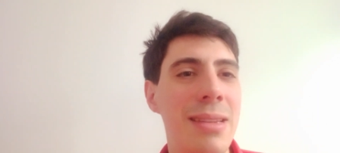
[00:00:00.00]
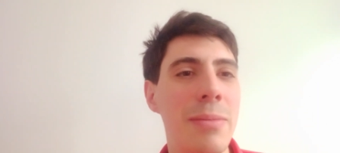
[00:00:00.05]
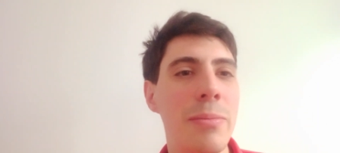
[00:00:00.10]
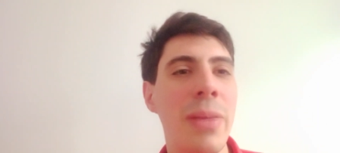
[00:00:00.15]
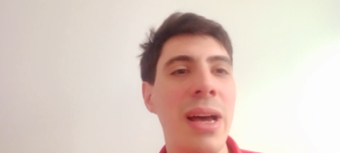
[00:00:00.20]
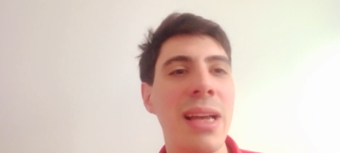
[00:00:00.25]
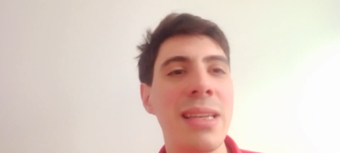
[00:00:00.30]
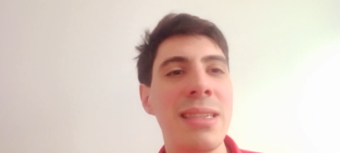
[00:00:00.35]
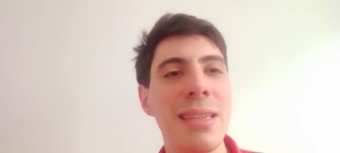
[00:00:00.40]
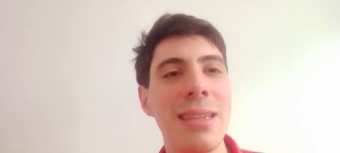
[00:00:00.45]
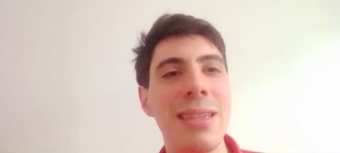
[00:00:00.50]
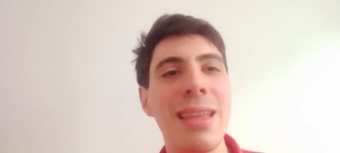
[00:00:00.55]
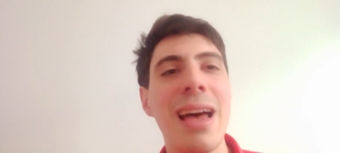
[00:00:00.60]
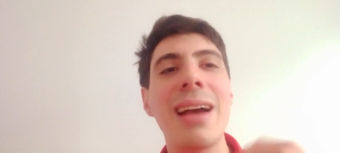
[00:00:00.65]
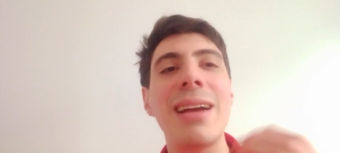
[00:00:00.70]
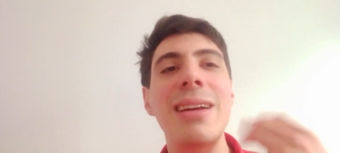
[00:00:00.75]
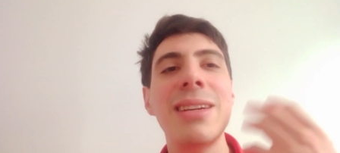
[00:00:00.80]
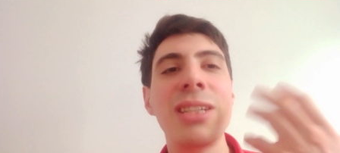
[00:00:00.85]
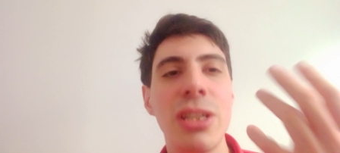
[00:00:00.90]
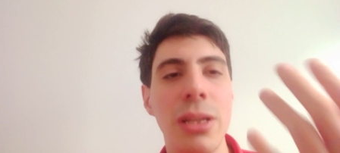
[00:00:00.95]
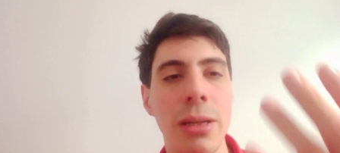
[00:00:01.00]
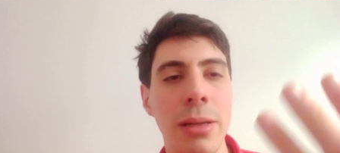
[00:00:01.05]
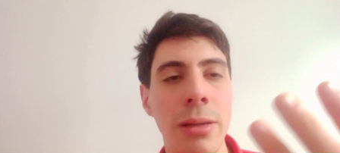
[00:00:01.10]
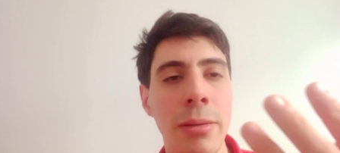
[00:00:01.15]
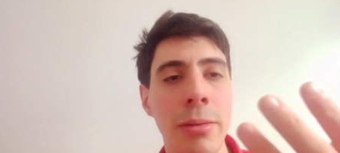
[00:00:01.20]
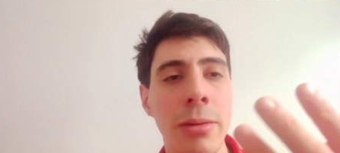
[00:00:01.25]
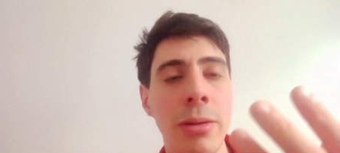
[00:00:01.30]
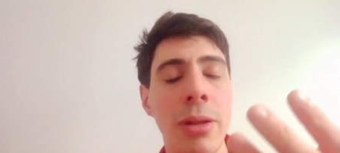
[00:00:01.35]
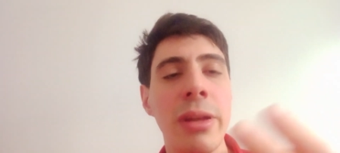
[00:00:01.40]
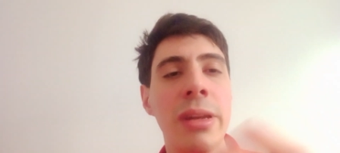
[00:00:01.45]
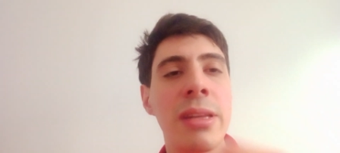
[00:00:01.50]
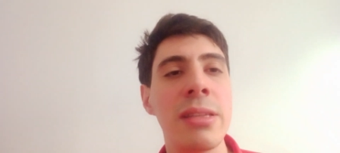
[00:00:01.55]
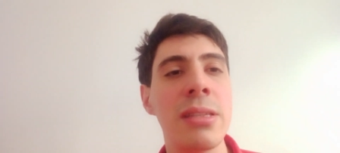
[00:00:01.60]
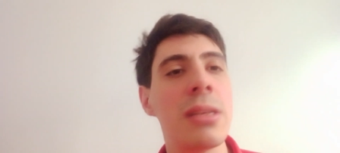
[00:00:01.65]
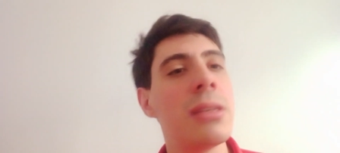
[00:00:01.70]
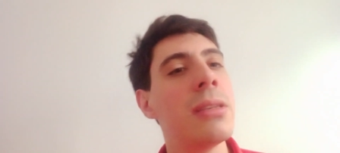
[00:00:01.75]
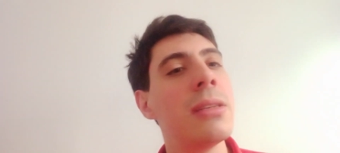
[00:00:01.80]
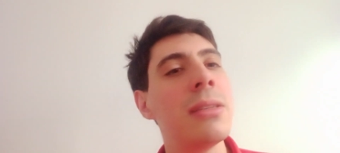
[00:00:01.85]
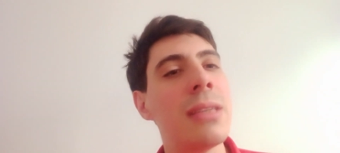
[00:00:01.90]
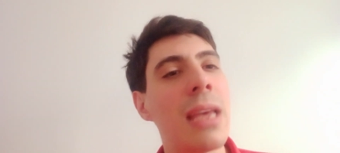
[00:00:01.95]
by seduction, not
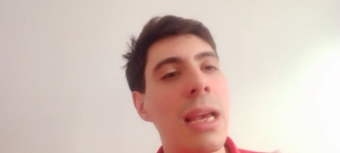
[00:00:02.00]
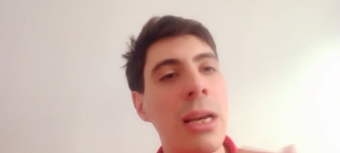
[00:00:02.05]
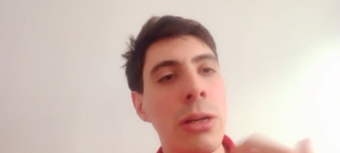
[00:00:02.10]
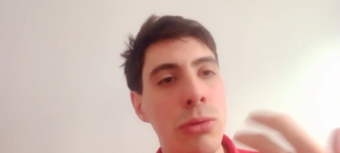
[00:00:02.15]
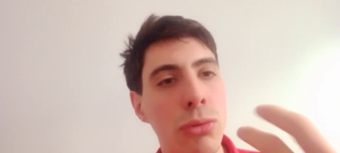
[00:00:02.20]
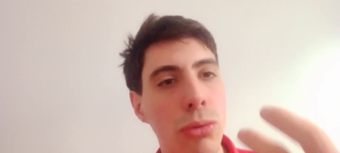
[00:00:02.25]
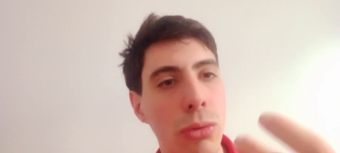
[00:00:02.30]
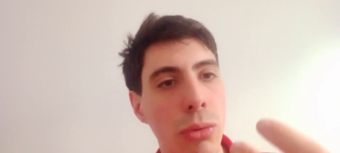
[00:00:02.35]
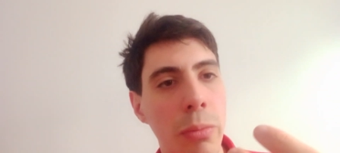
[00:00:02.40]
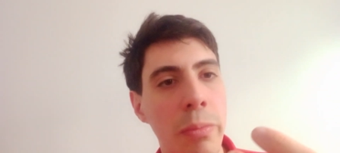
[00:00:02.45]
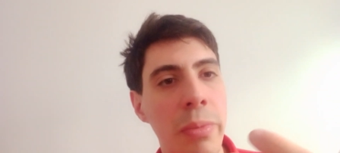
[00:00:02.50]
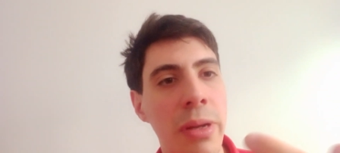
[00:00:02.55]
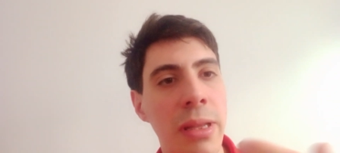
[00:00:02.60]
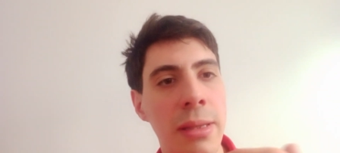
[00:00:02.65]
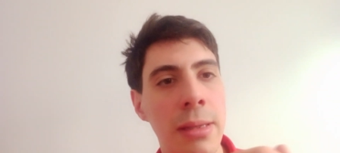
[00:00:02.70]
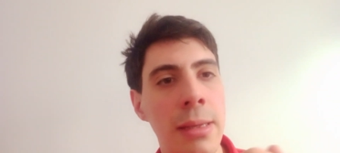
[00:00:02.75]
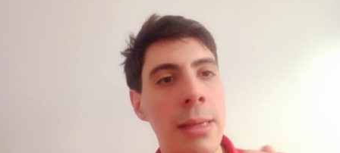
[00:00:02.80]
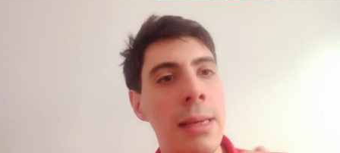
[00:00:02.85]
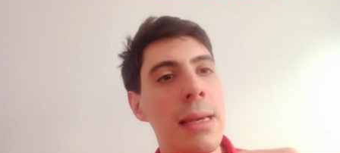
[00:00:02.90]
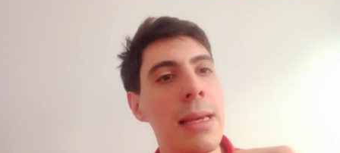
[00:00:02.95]
necessarily sexual, but